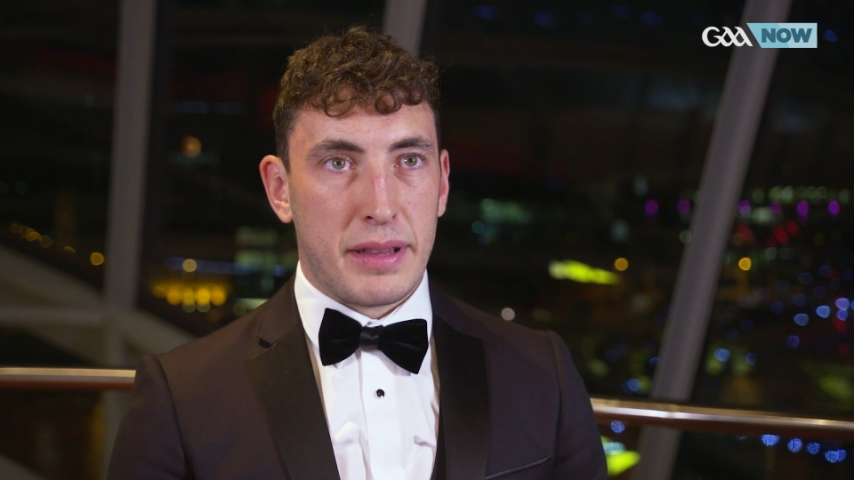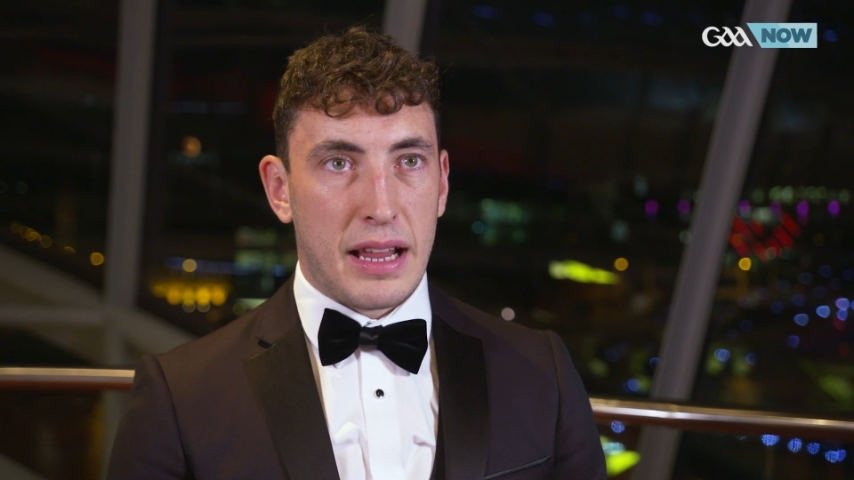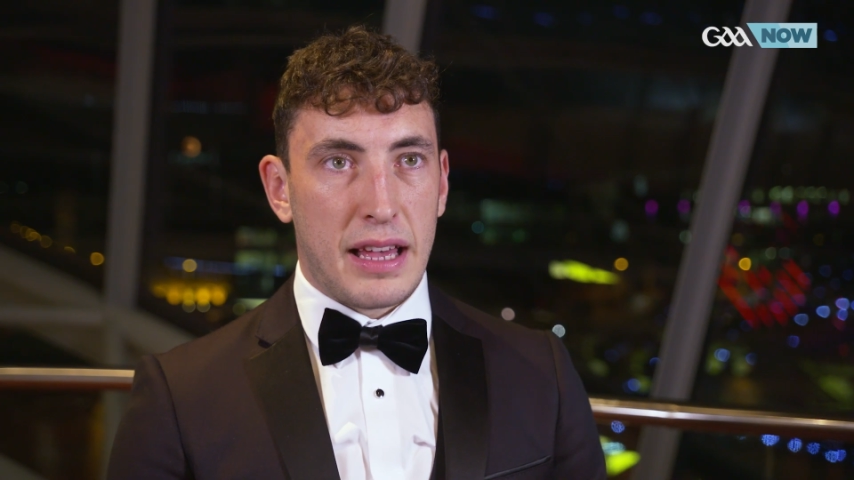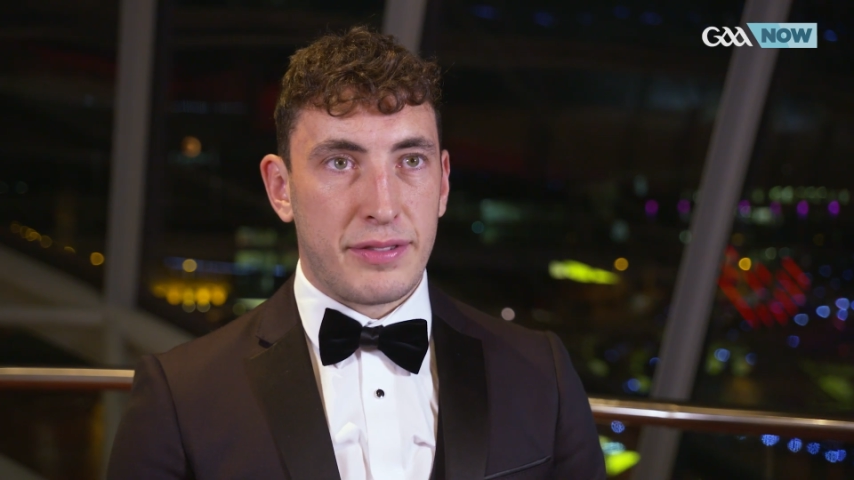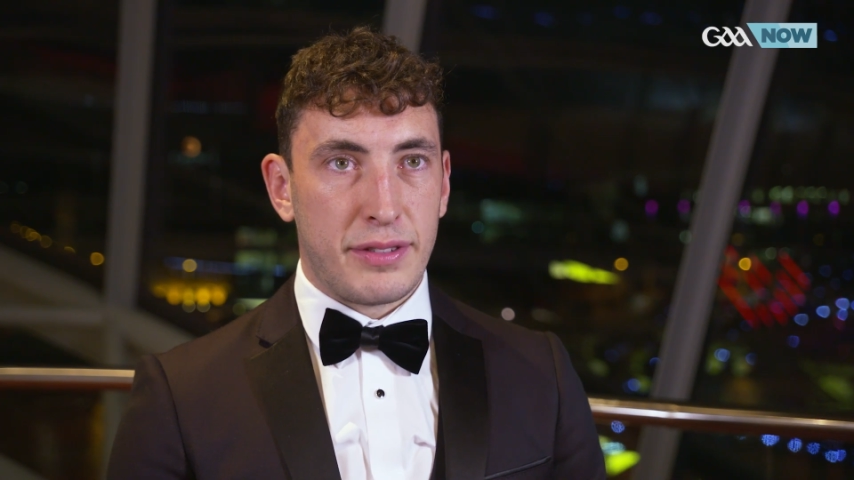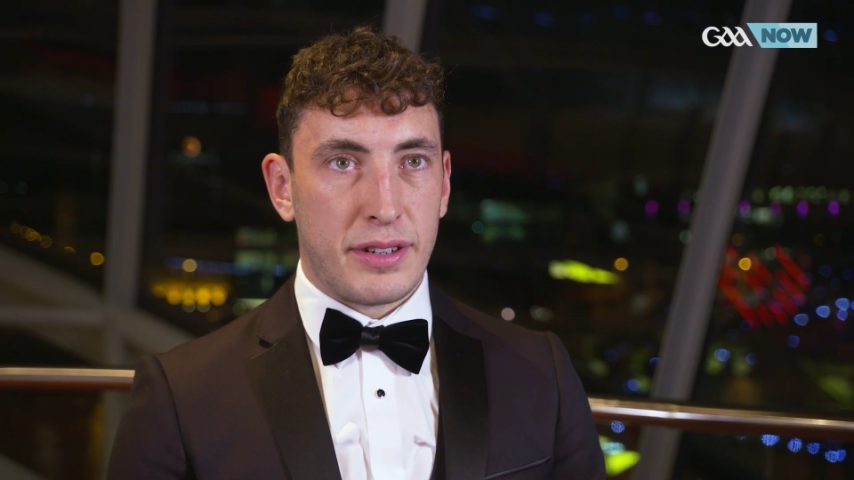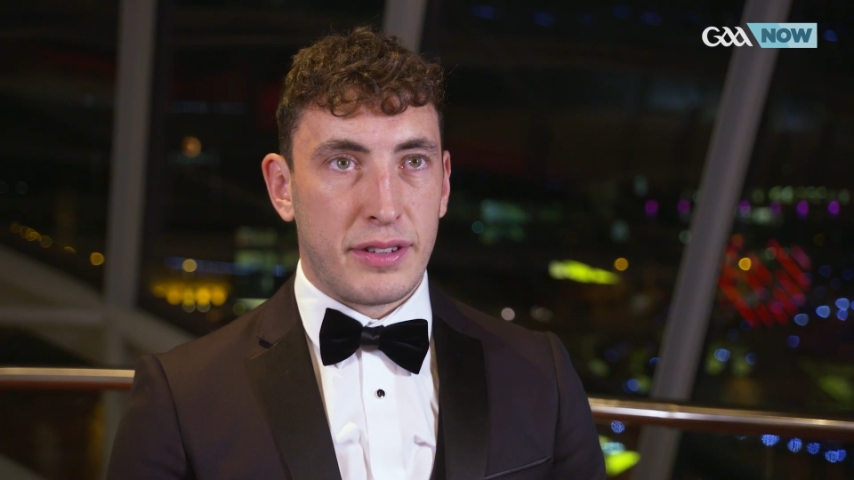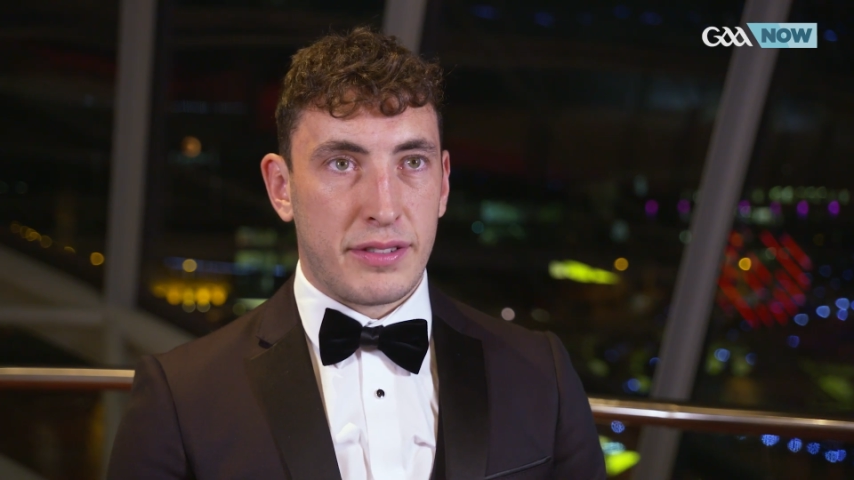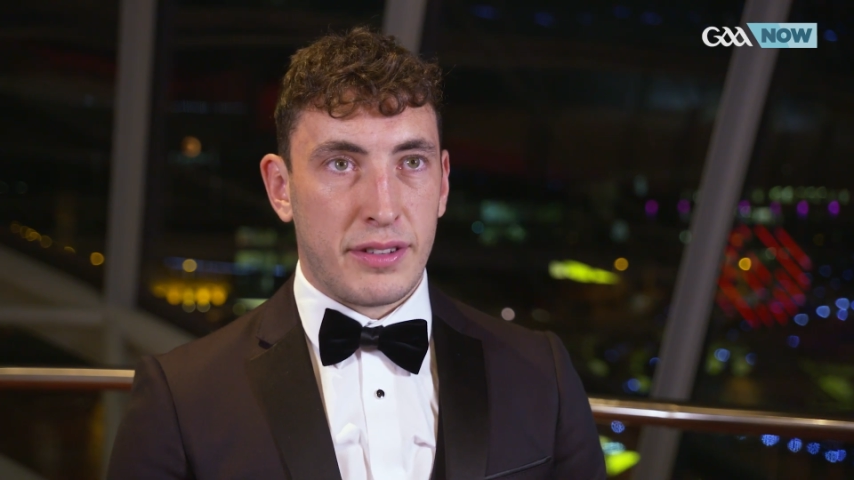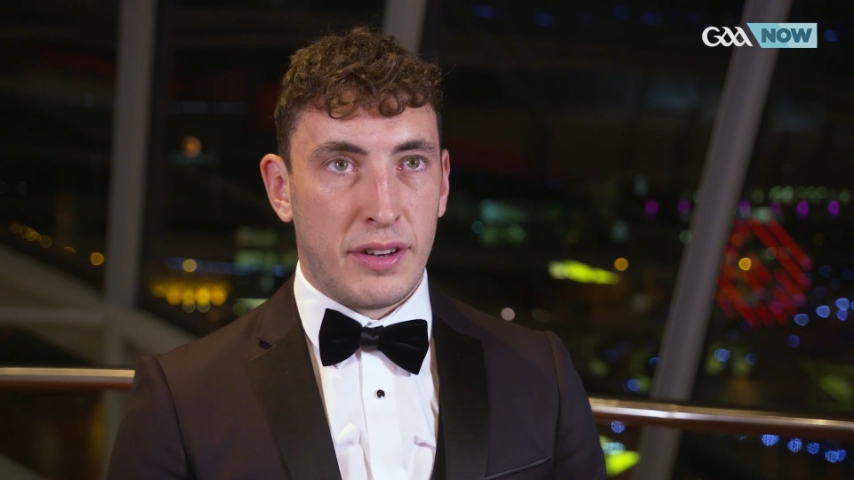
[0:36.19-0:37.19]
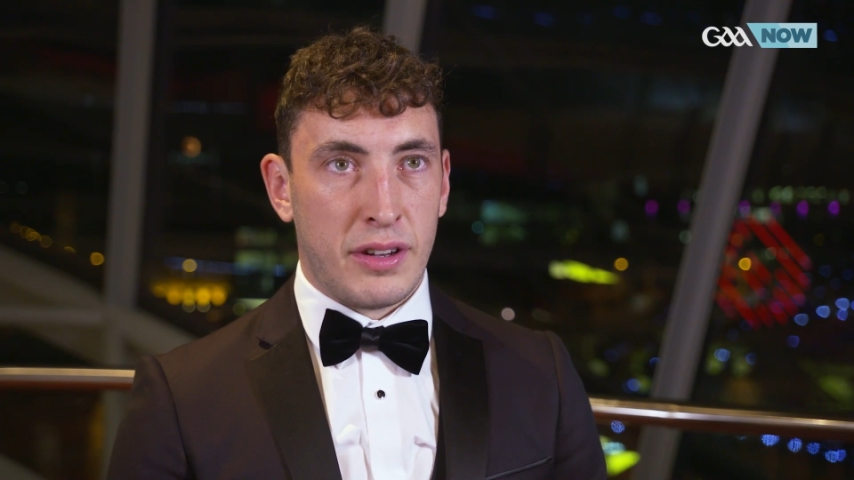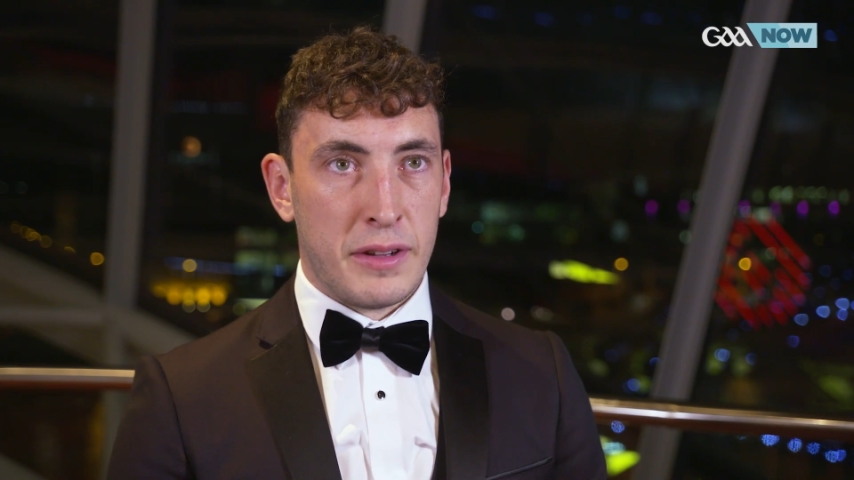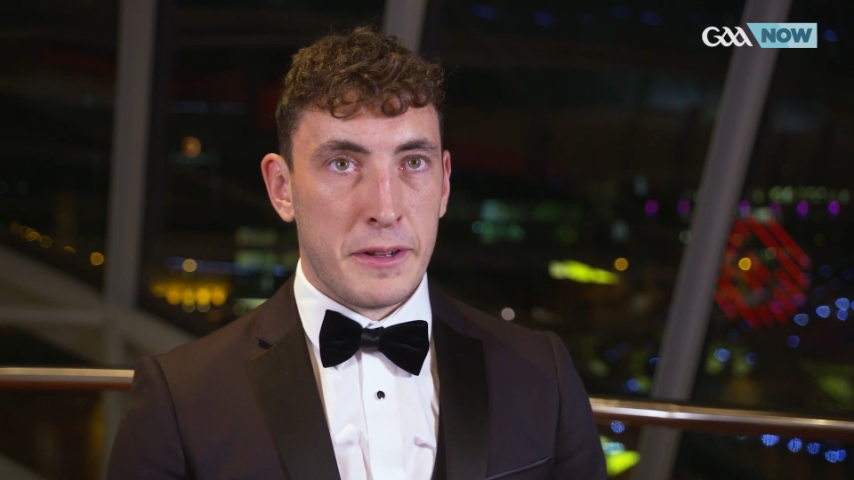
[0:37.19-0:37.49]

in the last few years. So,